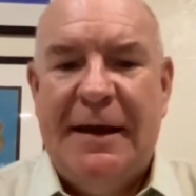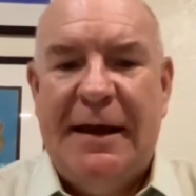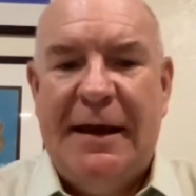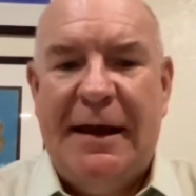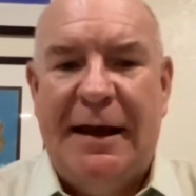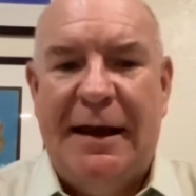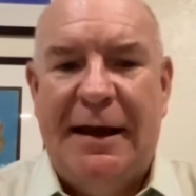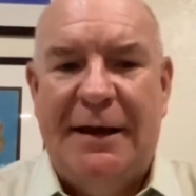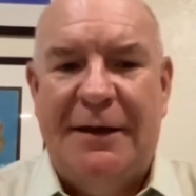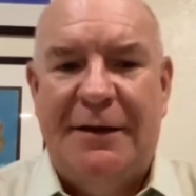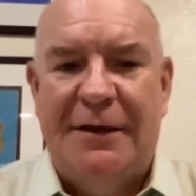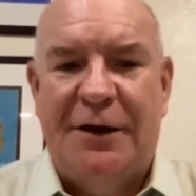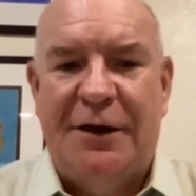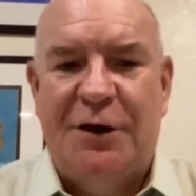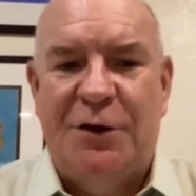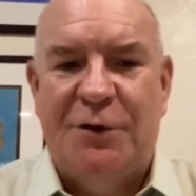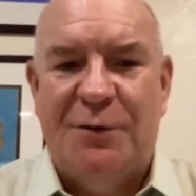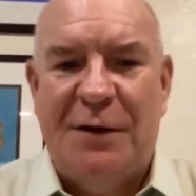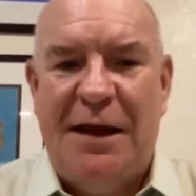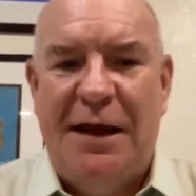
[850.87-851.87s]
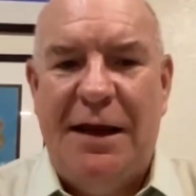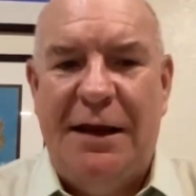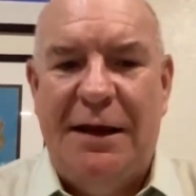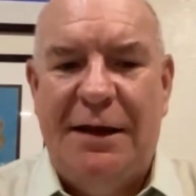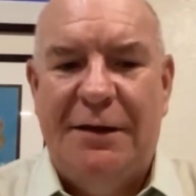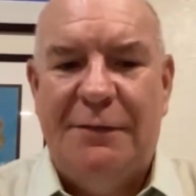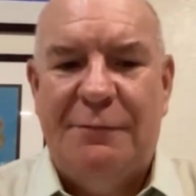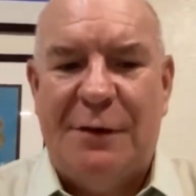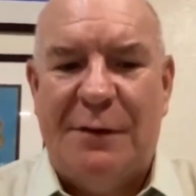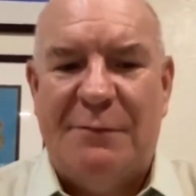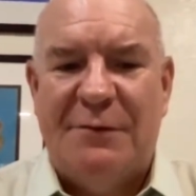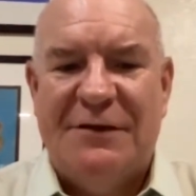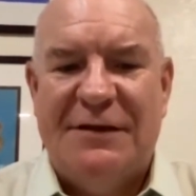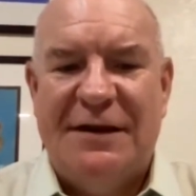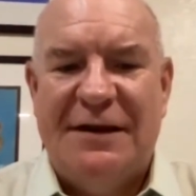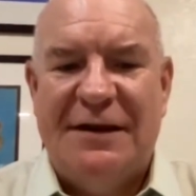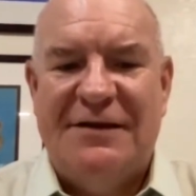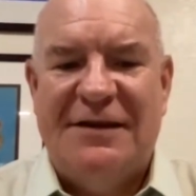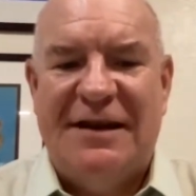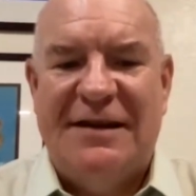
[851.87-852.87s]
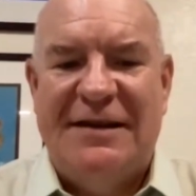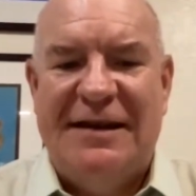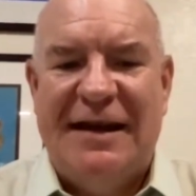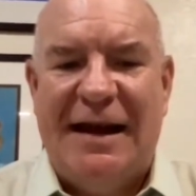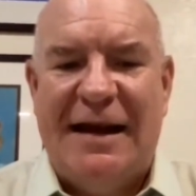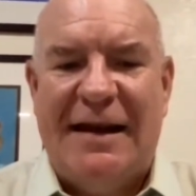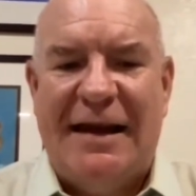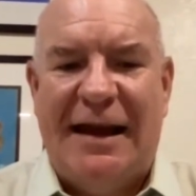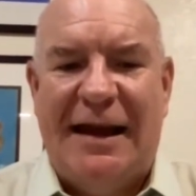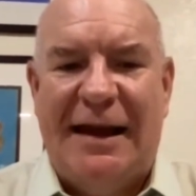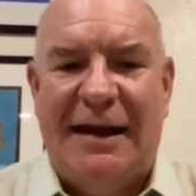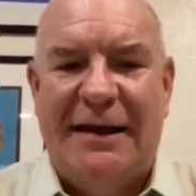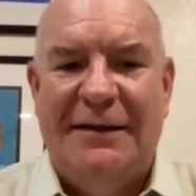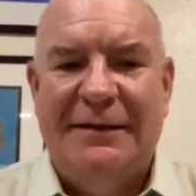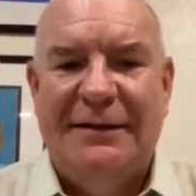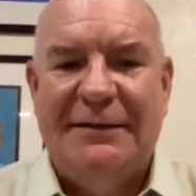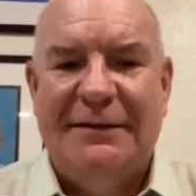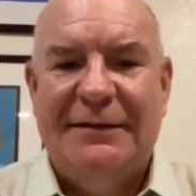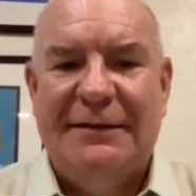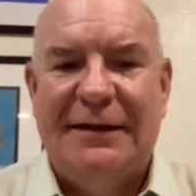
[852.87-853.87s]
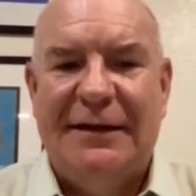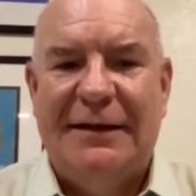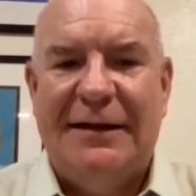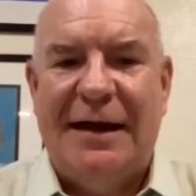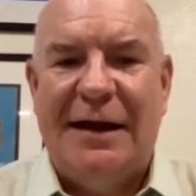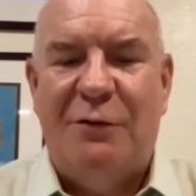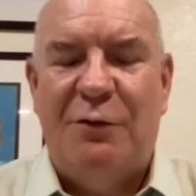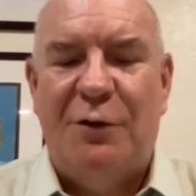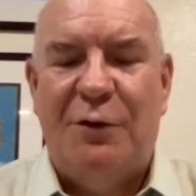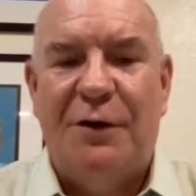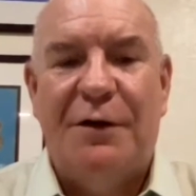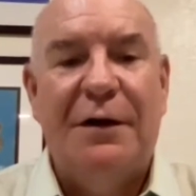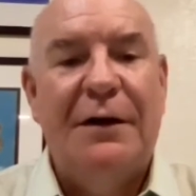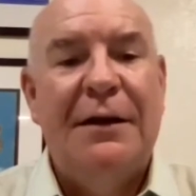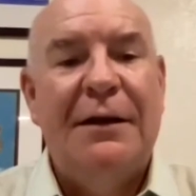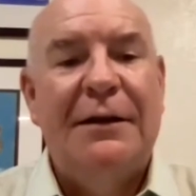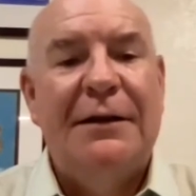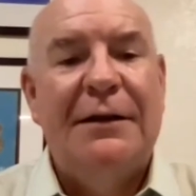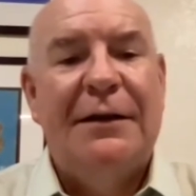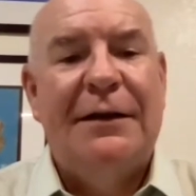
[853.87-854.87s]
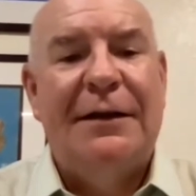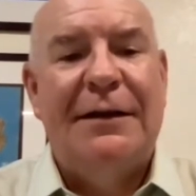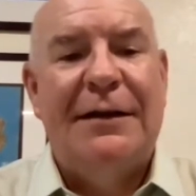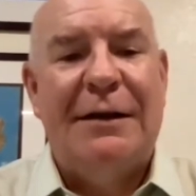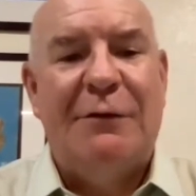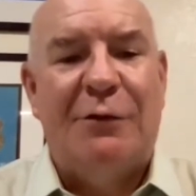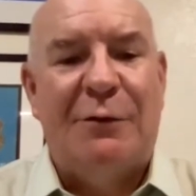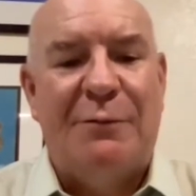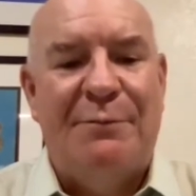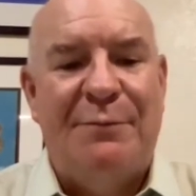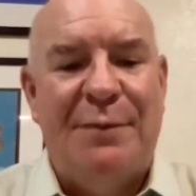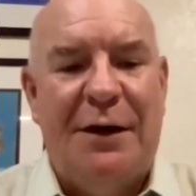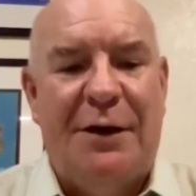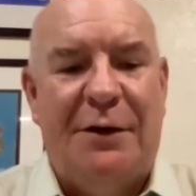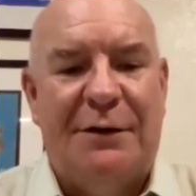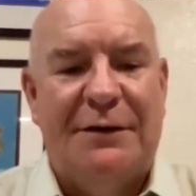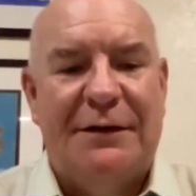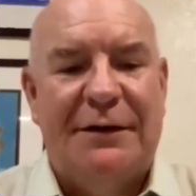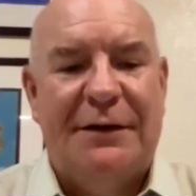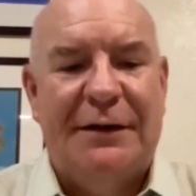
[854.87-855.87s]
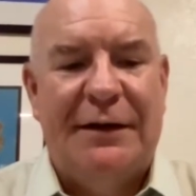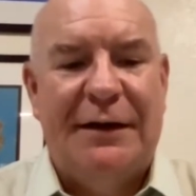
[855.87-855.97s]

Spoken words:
And the green represents the decade that they were built.